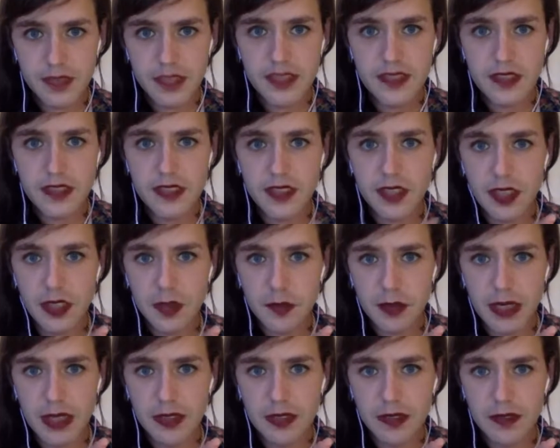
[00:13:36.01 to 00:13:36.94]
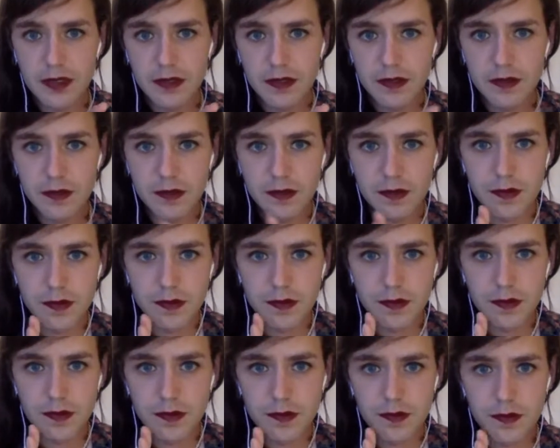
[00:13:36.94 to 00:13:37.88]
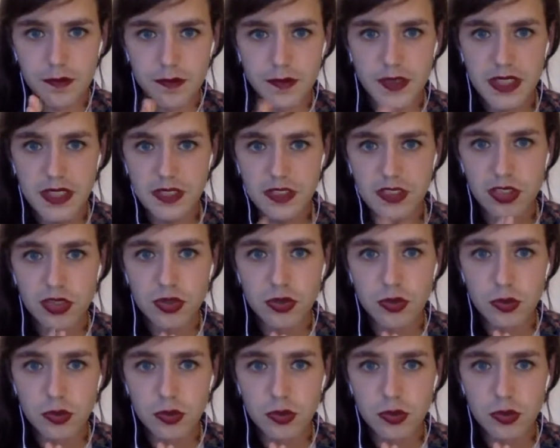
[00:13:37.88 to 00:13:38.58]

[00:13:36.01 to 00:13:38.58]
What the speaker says: is to talk about this